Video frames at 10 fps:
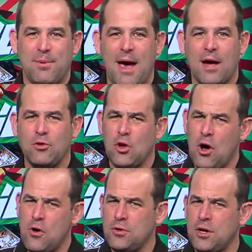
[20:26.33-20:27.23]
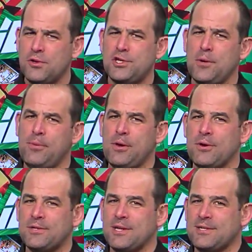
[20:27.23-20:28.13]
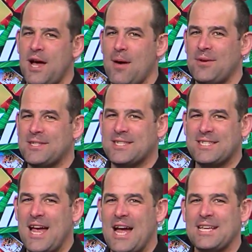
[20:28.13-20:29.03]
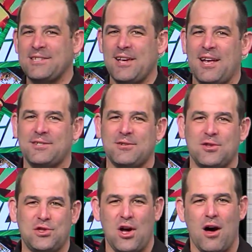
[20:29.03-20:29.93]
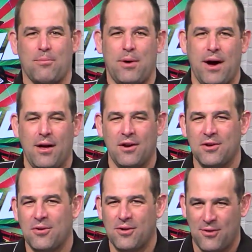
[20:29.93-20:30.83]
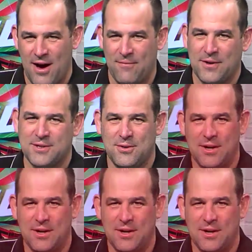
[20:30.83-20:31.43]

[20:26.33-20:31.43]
is back. No new GPUs this time. Instead, he's answered a dog pile of your graphics